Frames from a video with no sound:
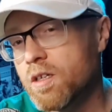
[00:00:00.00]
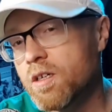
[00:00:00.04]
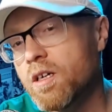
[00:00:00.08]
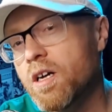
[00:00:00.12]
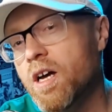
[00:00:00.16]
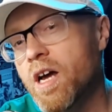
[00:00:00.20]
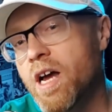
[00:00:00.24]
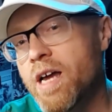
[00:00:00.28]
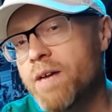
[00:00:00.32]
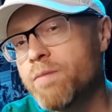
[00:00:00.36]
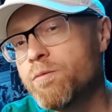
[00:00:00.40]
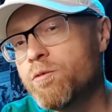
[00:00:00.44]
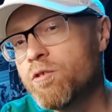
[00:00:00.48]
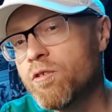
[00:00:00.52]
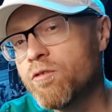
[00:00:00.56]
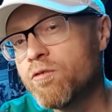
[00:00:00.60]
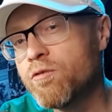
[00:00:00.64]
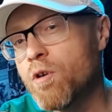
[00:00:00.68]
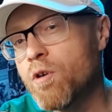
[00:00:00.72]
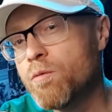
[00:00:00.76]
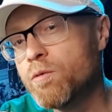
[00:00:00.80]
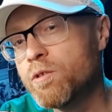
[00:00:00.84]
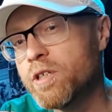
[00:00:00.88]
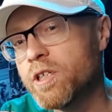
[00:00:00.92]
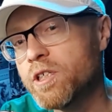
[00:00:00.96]
I'm Grif
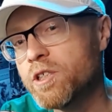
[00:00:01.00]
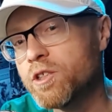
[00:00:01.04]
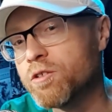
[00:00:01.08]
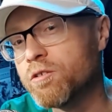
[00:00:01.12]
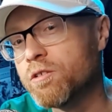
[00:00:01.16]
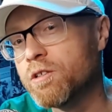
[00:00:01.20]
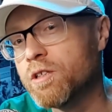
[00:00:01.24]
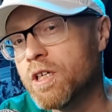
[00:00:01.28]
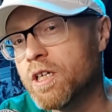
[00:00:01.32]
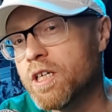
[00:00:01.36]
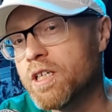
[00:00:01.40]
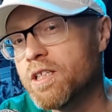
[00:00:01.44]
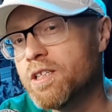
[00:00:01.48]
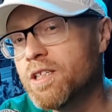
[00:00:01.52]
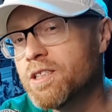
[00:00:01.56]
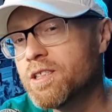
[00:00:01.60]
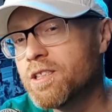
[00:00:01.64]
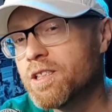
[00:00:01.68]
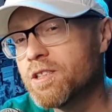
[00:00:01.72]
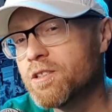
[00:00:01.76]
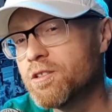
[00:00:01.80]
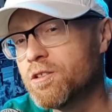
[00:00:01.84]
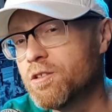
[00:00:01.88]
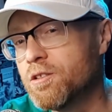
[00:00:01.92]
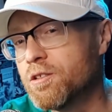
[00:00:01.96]
RoboDangr, and this
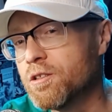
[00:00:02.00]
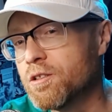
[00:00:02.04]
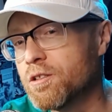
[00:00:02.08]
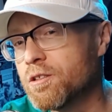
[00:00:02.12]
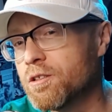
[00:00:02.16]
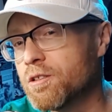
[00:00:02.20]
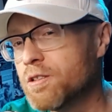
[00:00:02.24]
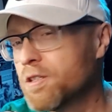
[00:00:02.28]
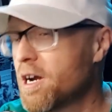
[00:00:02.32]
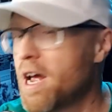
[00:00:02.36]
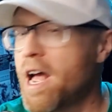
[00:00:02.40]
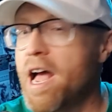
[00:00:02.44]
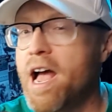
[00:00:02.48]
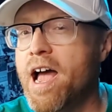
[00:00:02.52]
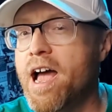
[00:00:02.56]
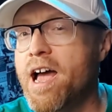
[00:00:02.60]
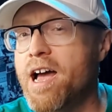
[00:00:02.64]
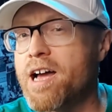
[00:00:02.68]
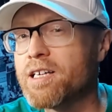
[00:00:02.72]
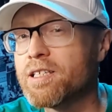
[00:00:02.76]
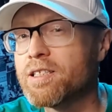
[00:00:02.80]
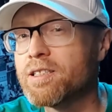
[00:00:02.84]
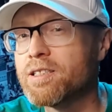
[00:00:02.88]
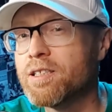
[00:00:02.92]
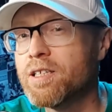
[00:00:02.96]
is GRR
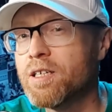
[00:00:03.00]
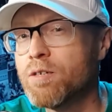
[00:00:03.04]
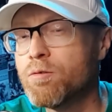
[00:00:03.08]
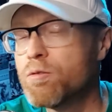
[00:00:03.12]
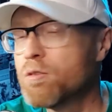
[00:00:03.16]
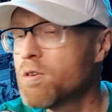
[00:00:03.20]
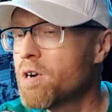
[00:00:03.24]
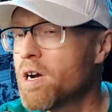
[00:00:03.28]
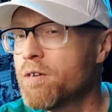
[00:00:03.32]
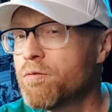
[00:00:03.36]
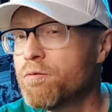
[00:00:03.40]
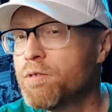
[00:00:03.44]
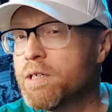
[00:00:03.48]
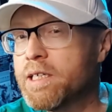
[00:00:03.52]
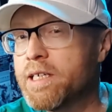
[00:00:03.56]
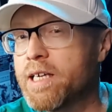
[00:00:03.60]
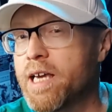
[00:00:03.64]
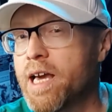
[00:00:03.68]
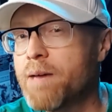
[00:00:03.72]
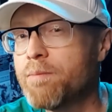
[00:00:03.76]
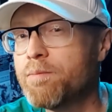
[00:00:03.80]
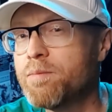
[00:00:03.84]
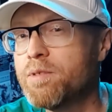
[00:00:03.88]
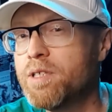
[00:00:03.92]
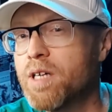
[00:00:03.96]
ASS, where I
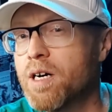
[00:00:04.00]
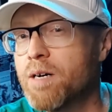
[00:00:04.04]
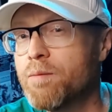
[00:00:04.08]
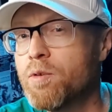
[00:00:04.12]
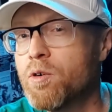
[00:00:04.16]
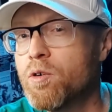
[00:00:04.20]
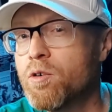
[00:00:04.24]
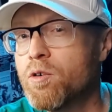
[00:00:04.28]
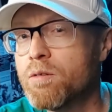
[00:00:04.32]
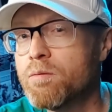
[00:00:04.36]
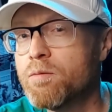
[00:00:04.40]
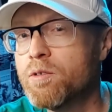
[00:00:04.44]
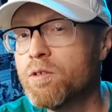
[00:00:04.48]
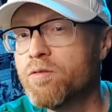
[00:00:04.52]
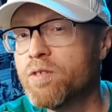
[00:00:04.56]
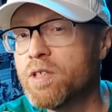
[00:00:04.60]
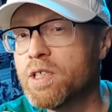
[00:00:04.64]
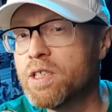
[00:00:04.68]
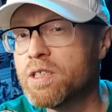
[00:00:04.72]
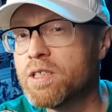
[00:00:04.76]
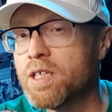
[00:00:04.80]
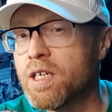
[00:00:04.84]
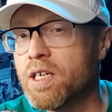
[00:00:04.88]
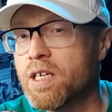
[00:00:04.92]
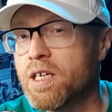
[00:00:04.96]
recap dumb horror
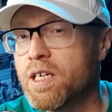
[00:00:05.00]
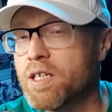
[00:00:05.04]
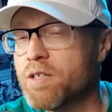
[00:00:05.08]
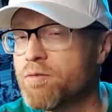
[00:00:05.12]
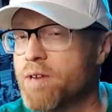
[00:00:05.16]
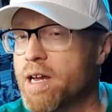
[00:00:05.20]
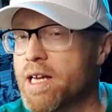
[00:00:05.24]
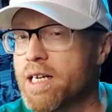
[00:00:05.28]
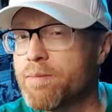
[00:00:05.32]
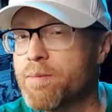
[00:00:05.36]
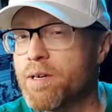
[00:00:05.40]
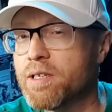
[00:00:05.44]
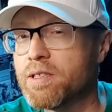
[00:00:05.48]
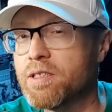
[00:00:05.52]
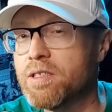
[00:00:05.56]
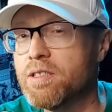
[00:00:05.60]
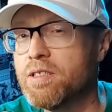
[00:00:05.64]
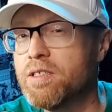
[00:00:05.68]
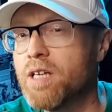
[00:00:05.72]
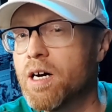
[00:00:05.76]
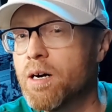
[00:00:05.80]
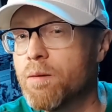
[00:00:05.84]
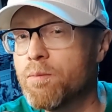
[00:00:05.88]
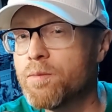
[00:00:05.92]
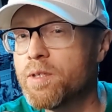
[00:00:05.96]
movies and rant about the
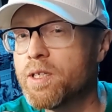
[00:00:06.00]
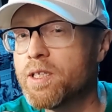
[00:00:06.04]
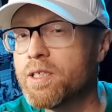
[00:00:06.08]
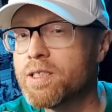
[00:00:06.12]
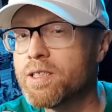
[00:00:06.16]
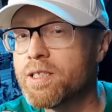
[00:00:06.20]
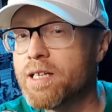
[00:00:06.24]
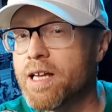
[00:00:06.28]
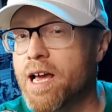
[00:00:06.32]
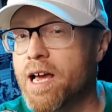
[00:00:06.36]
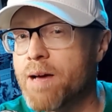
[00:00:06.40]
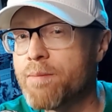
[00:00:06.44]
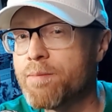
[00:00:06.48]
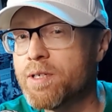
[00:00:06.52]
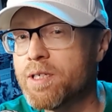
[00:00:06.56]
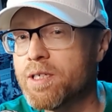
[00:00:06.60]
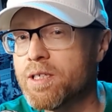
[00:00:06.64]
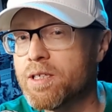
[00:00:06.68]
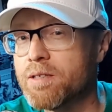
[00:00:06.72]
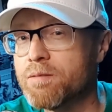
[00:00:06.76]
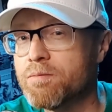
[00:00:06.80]
dumb things that happen in them.